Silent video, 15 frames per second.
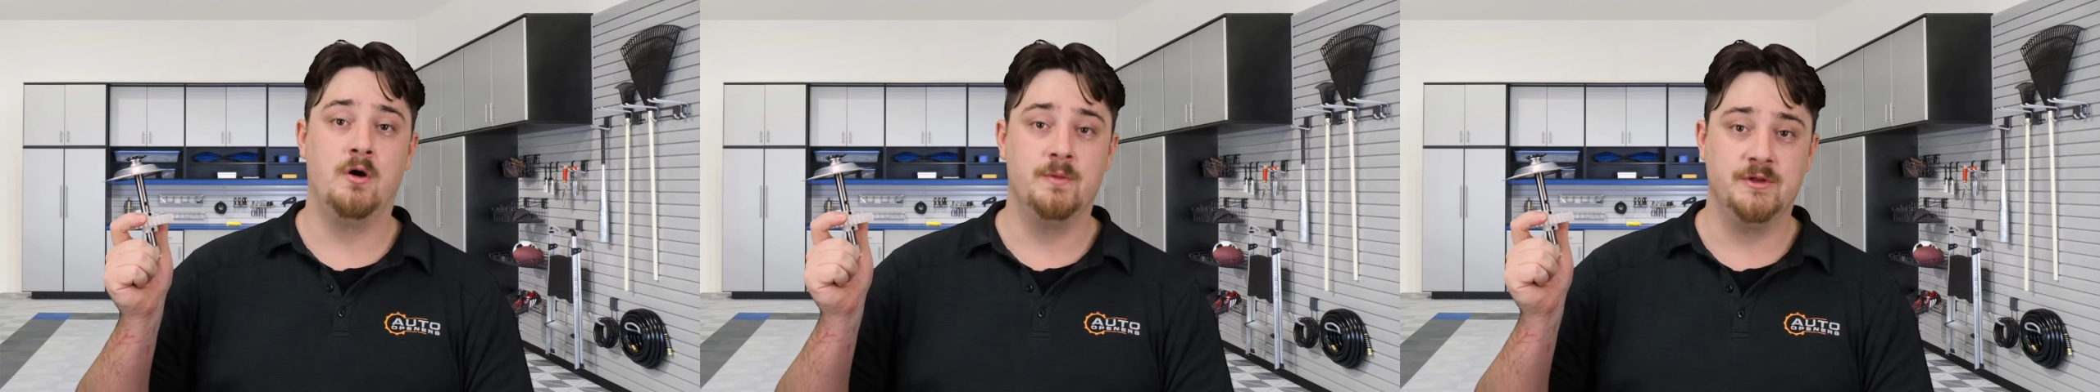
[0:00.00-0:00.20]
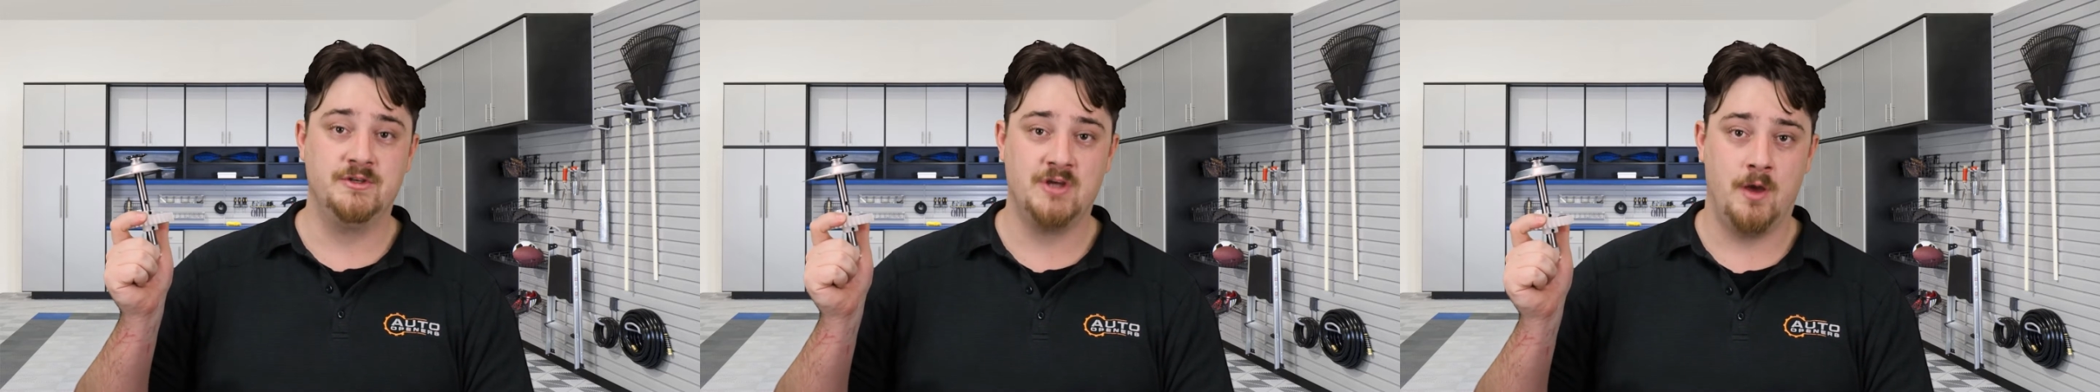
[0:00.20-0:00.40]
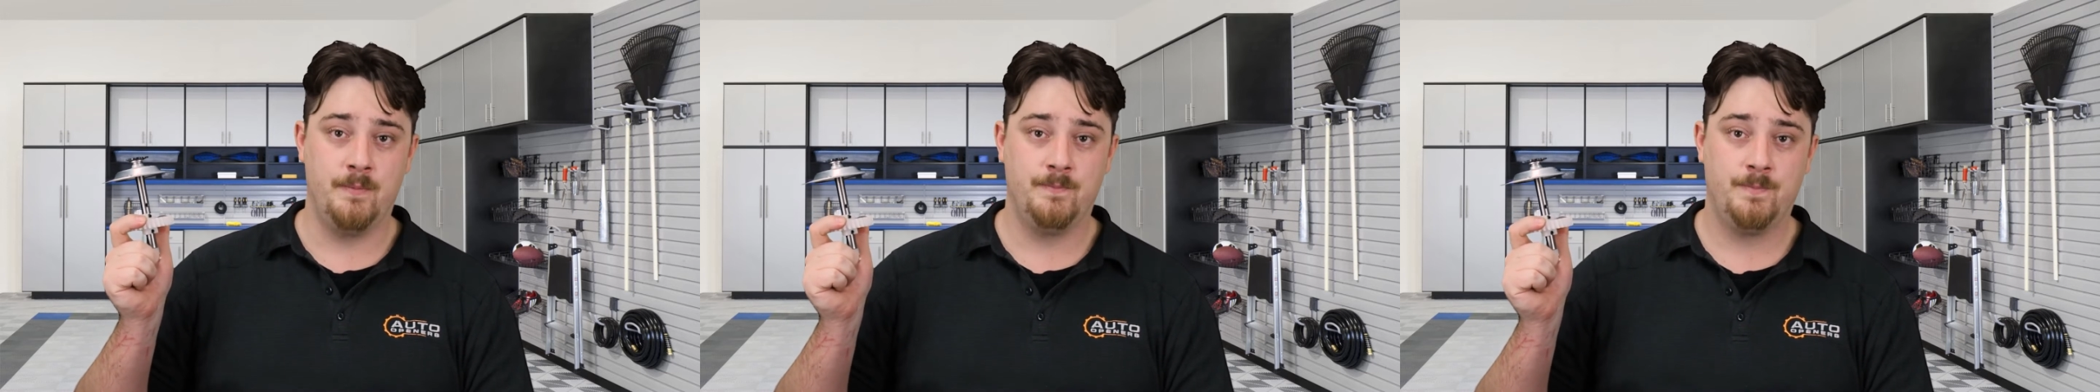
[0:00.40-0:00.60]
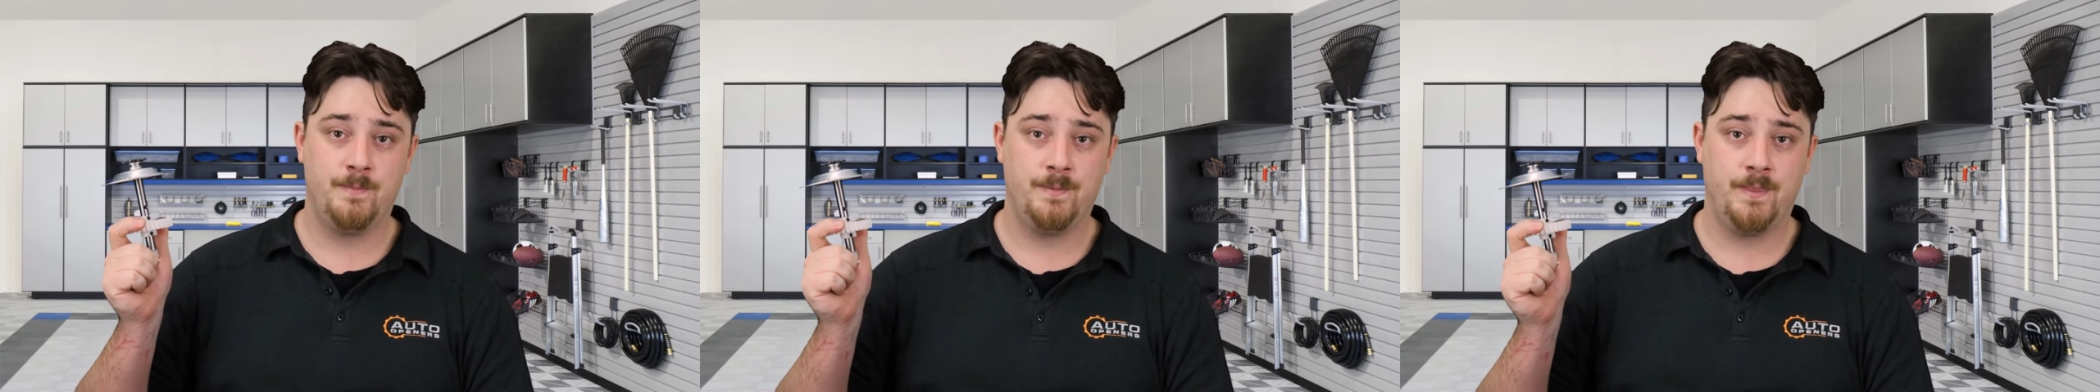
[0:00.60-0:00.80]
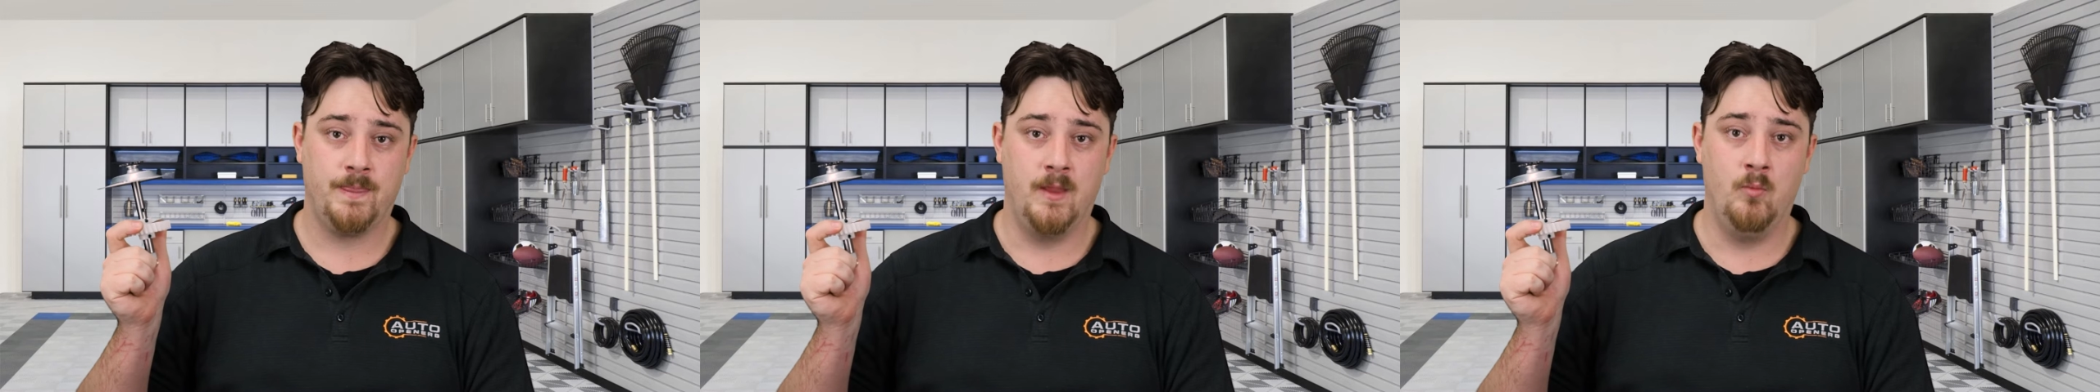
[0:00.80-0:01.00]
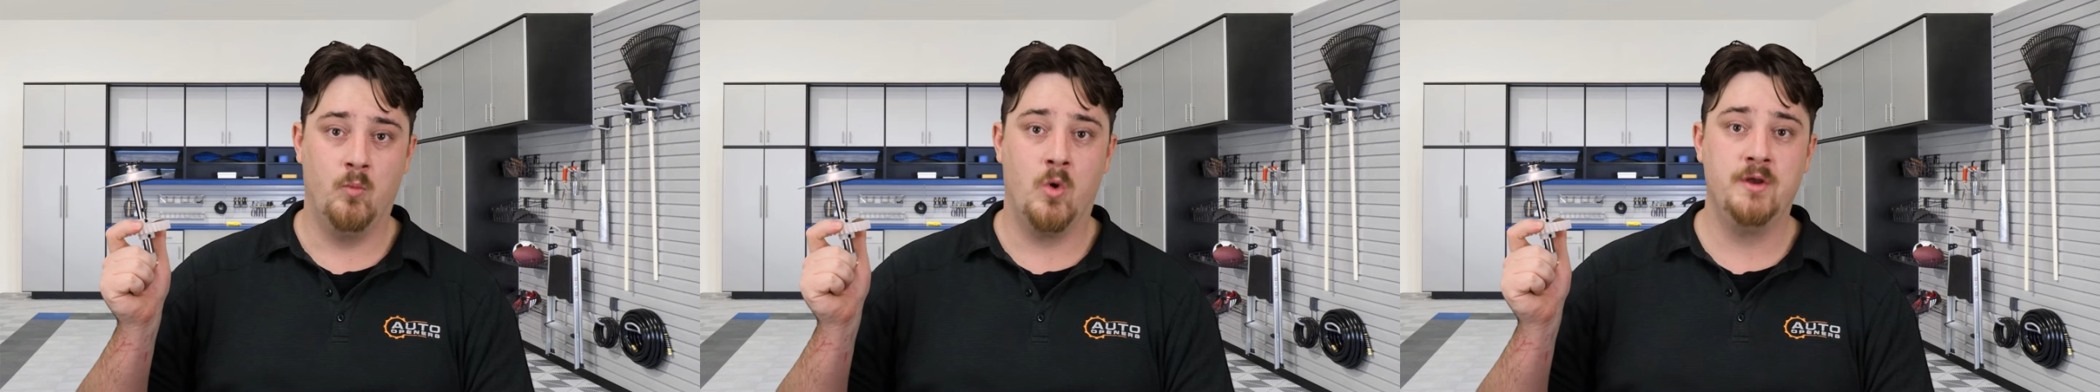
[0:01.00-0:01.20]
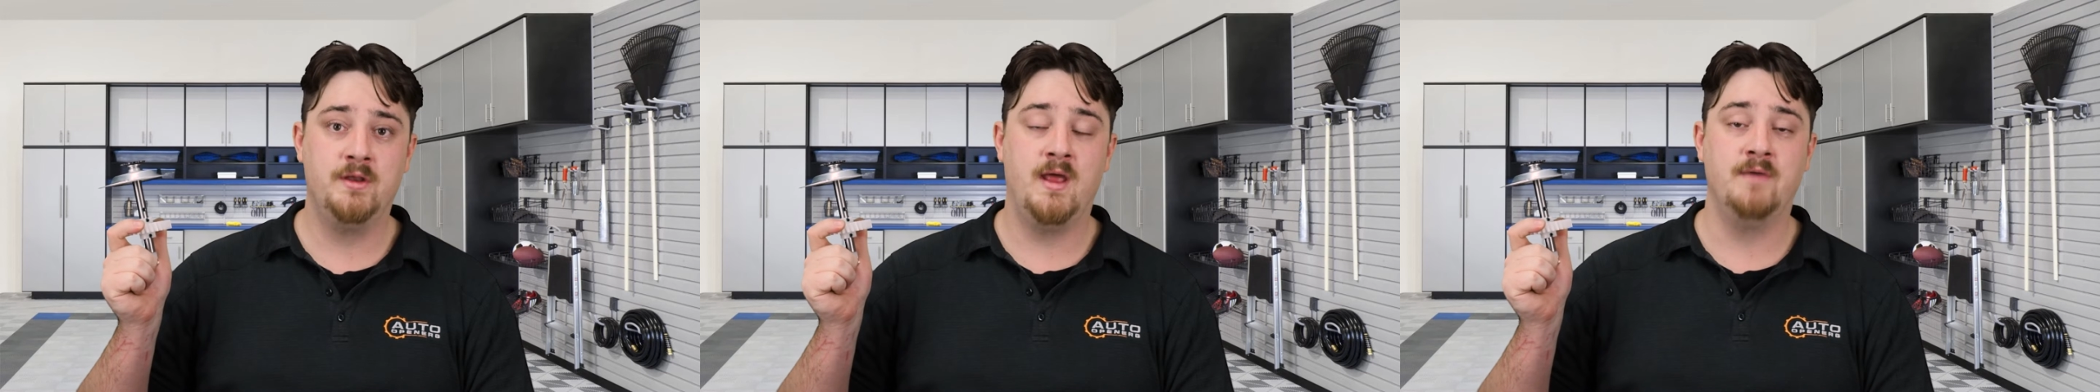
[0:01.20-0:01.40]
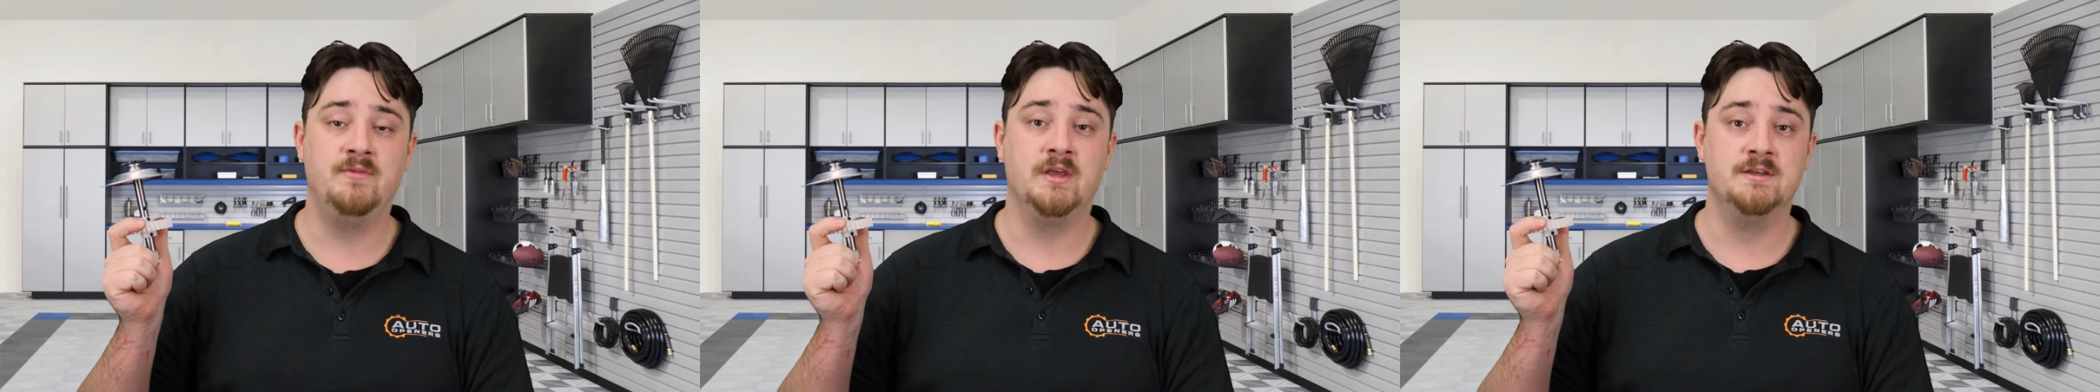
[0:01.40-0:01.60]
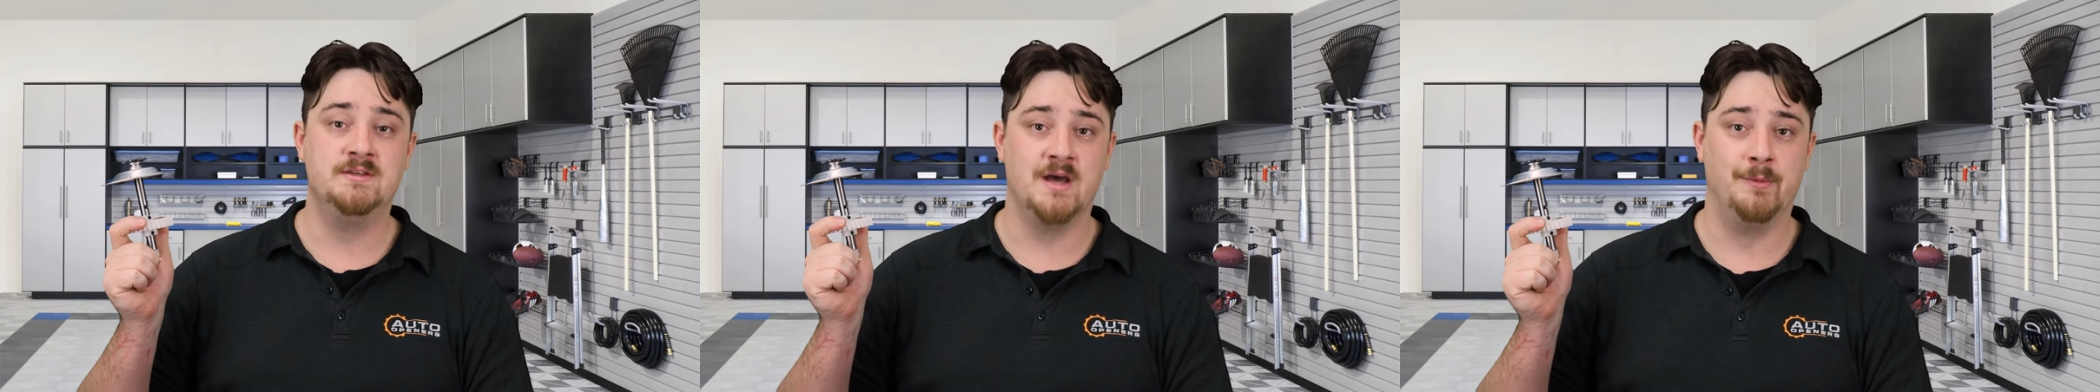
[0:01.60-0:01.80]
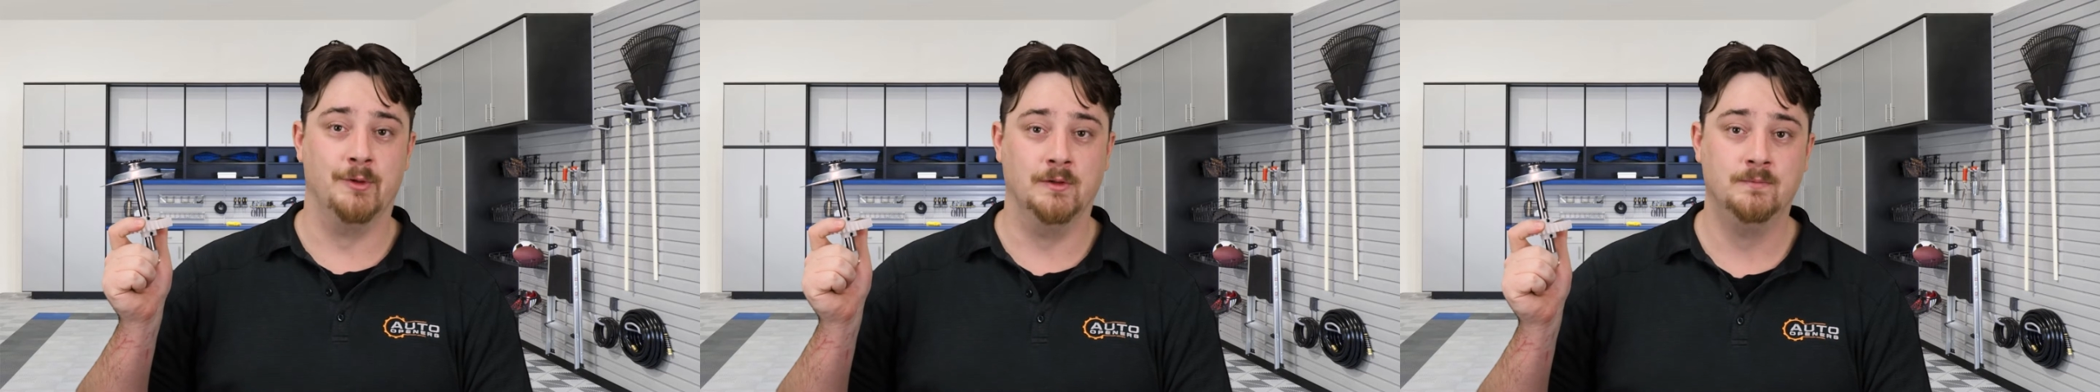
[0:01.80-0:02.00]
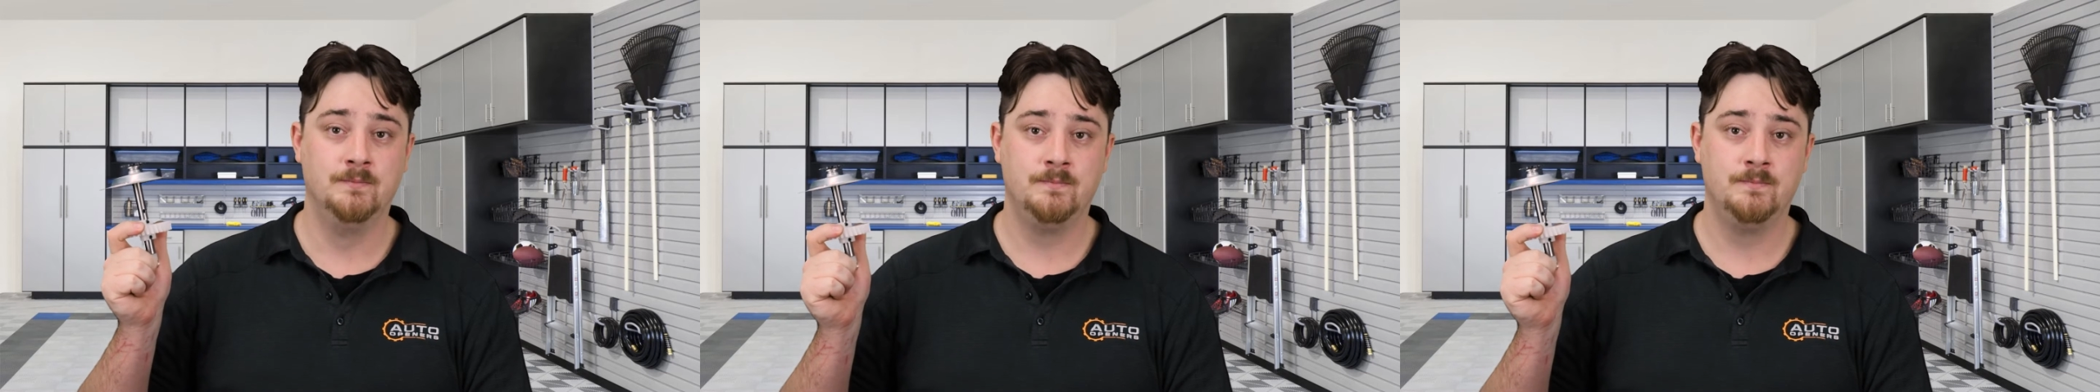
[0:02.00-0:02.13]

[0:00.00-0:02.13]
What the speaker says: on the top and one having a double.